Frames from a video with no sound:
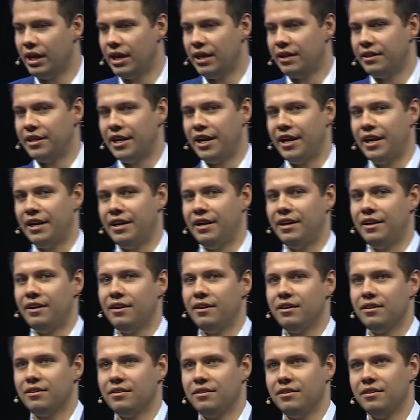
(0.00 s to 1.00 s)
then
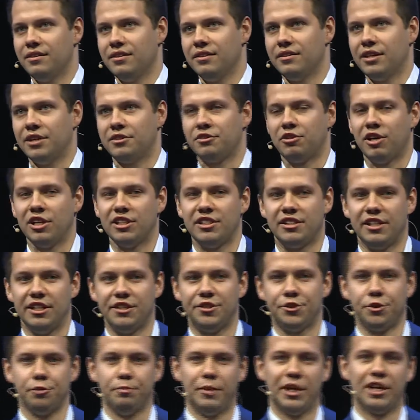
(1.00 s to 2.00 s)
the trust
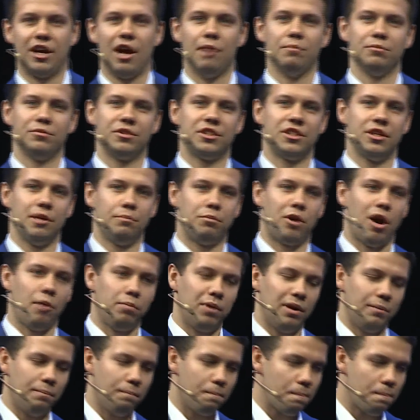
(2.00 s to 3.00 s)
issue becomes a problem.